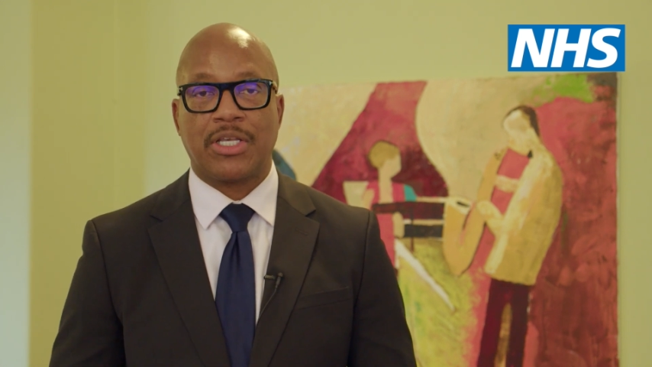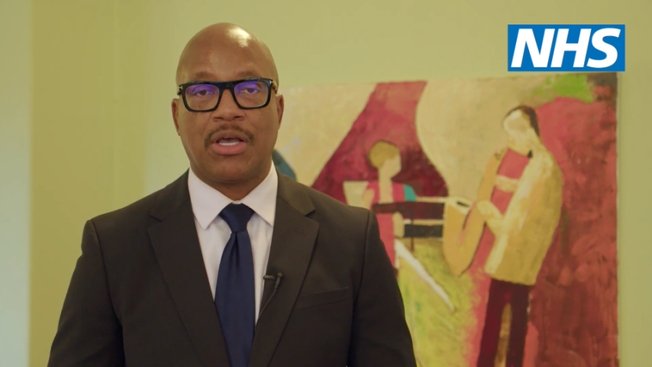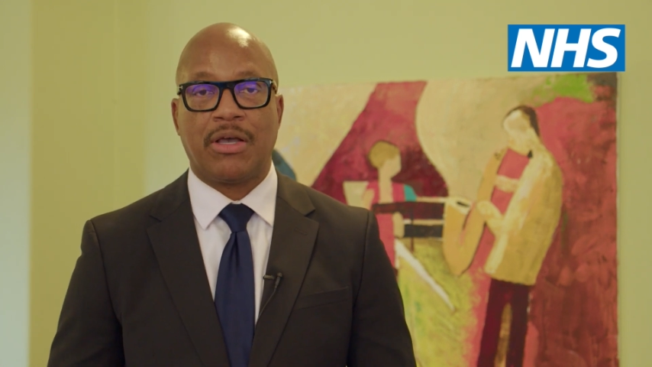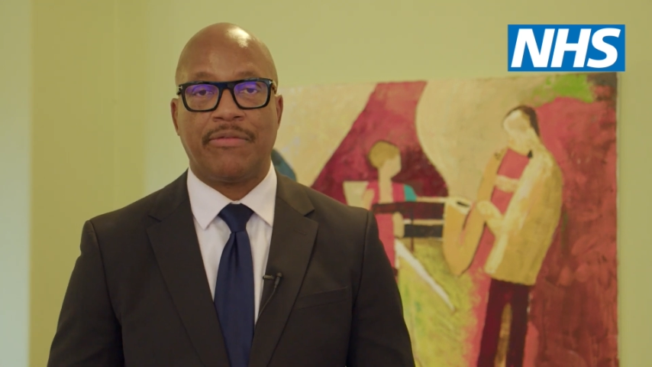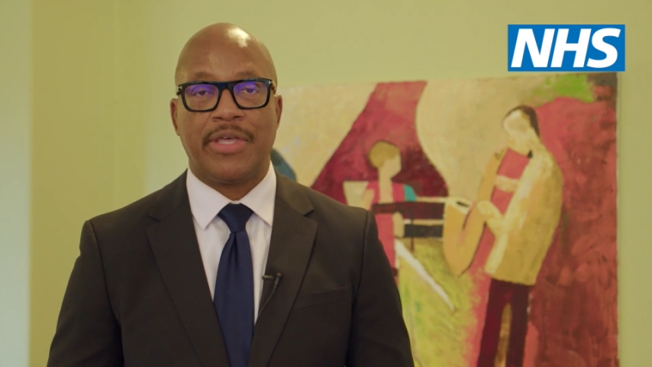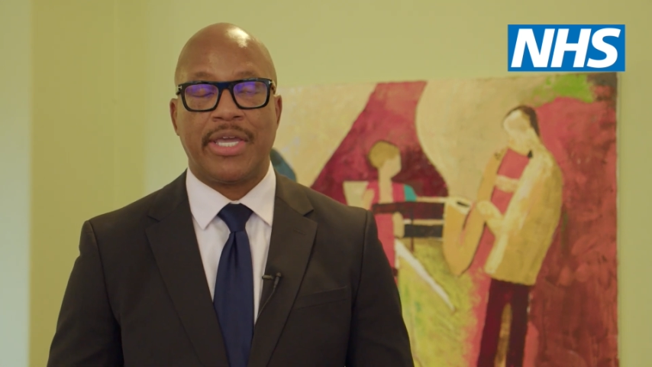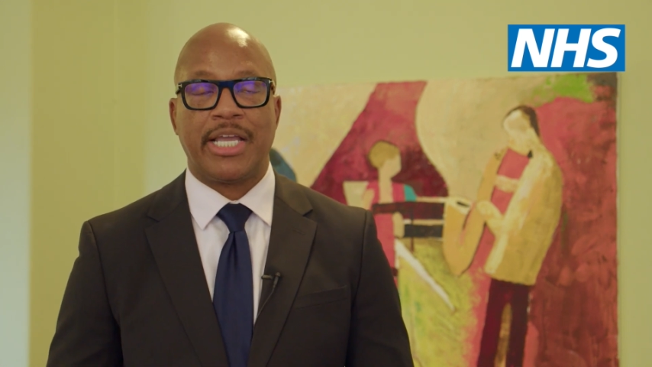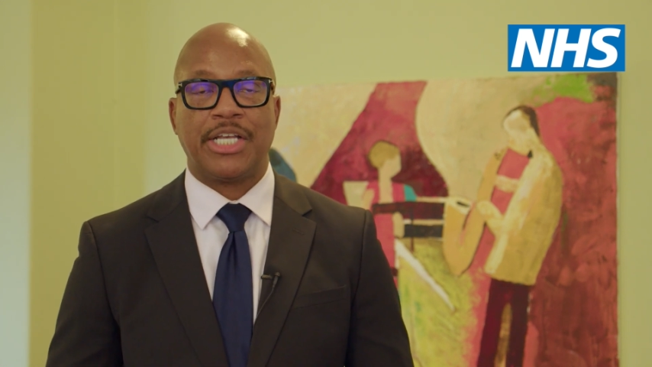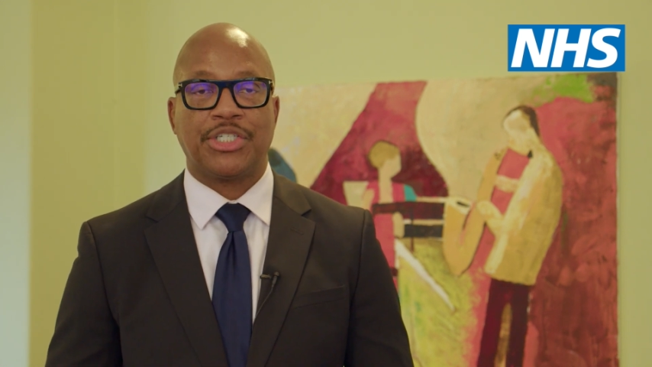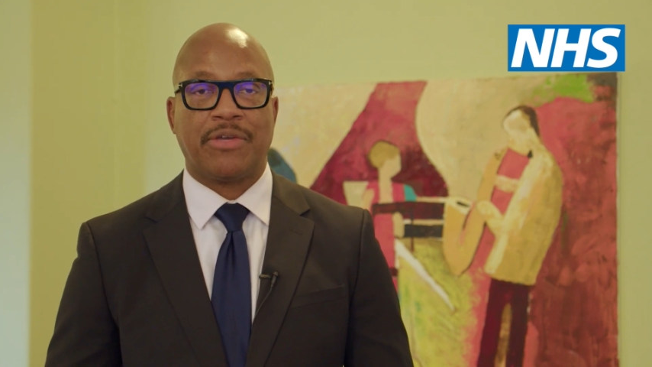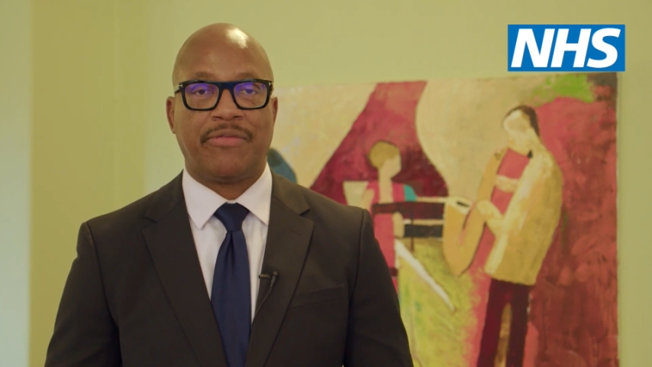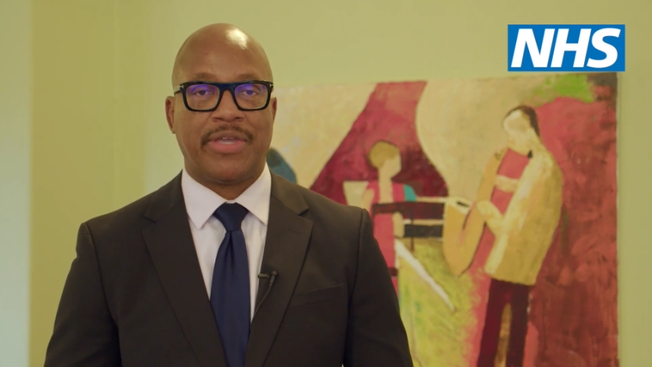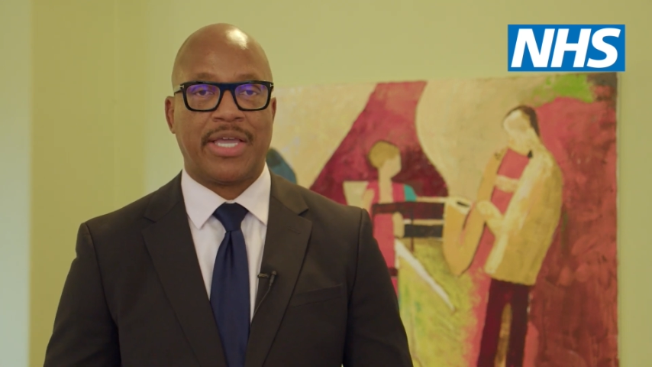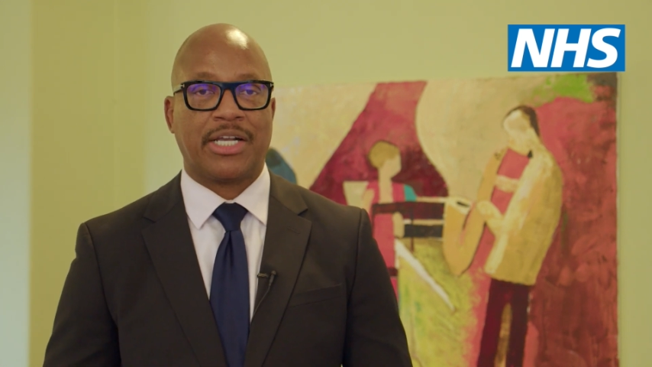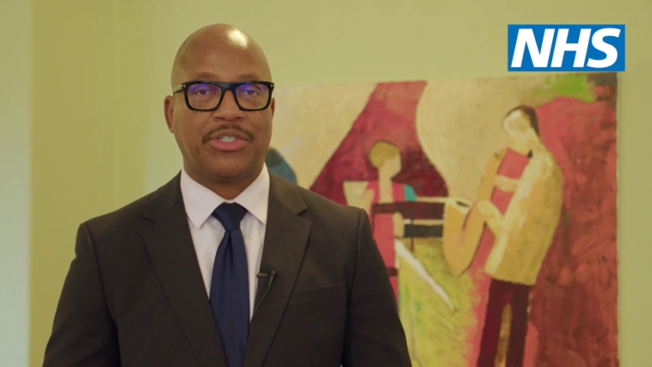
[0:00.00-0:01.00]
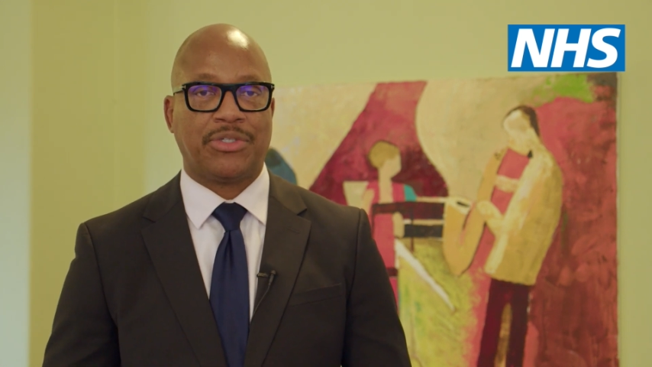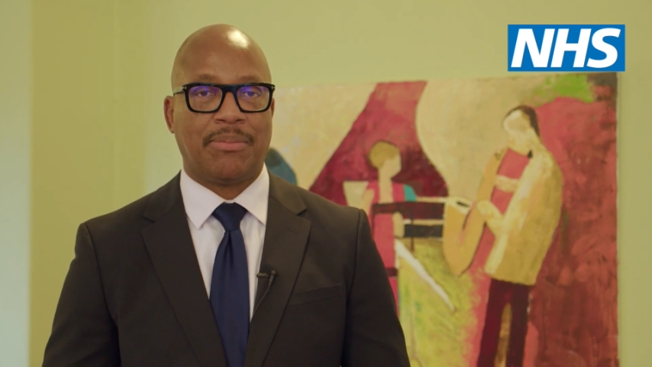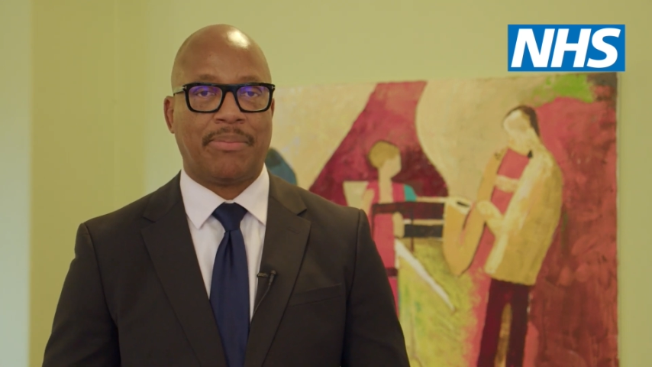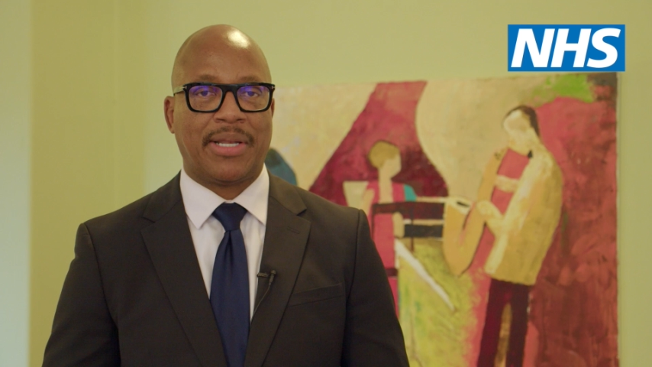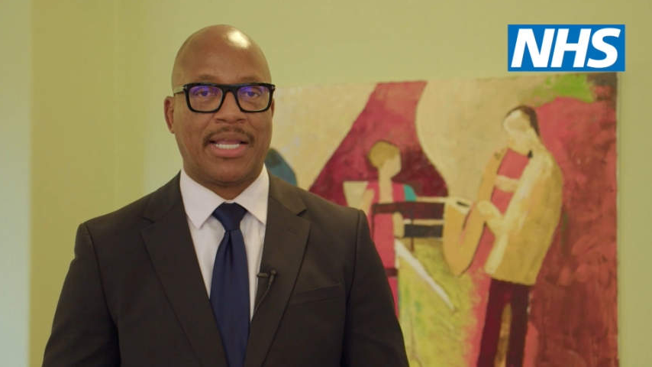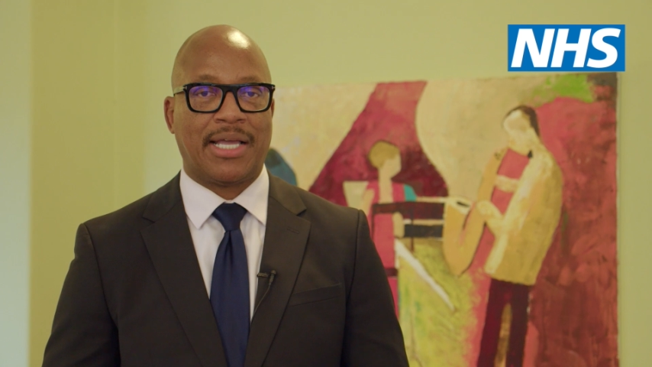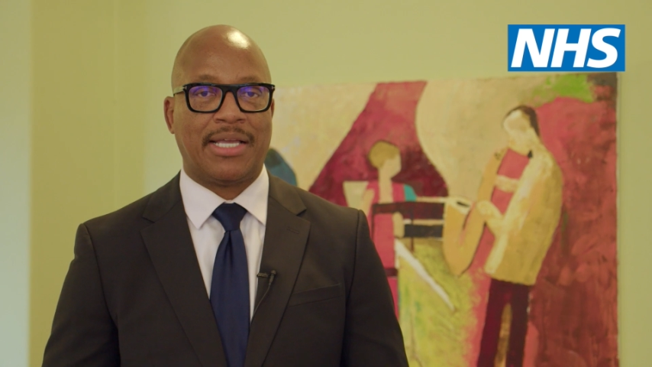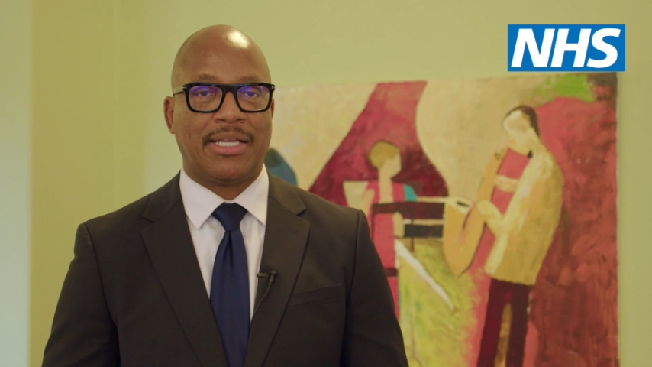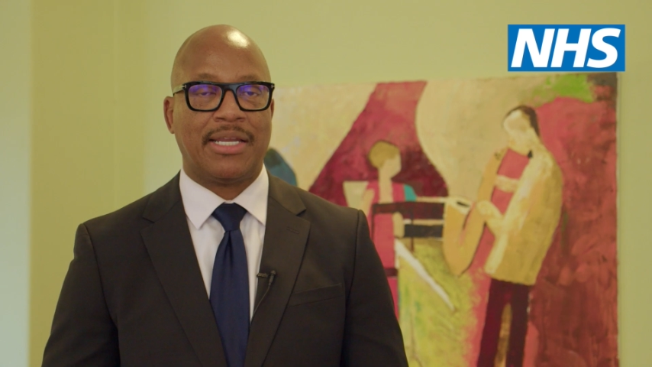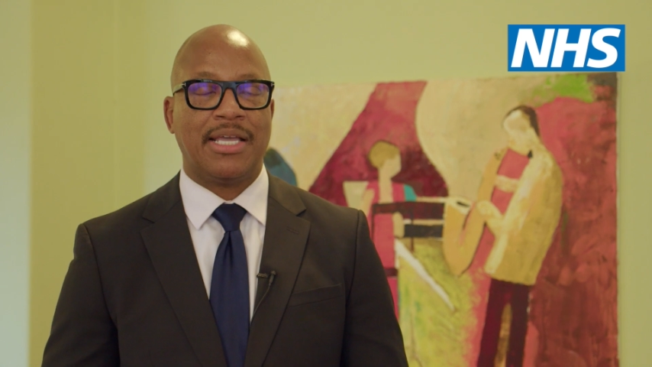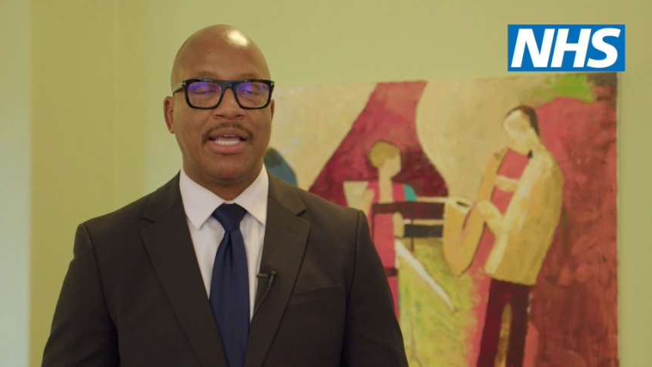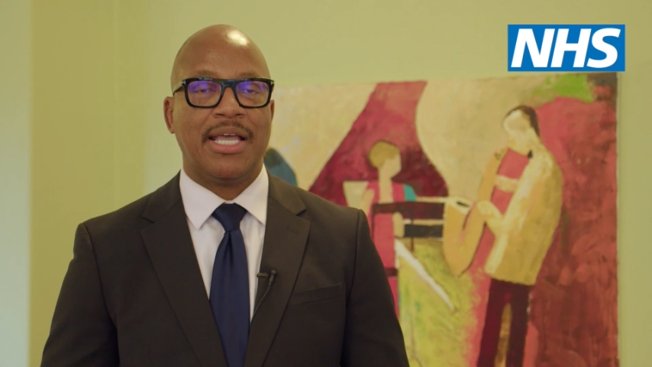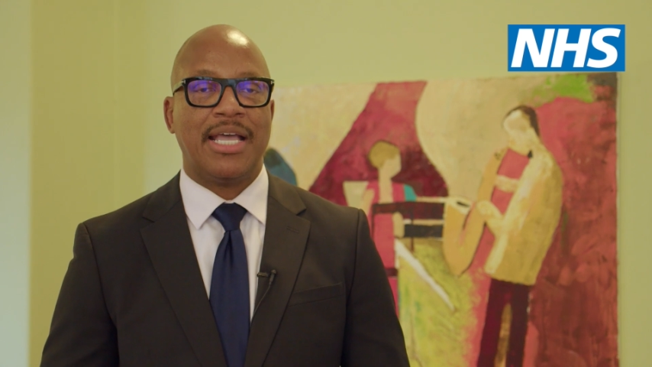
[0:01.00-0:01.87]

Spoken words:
of the HIV Action Plan,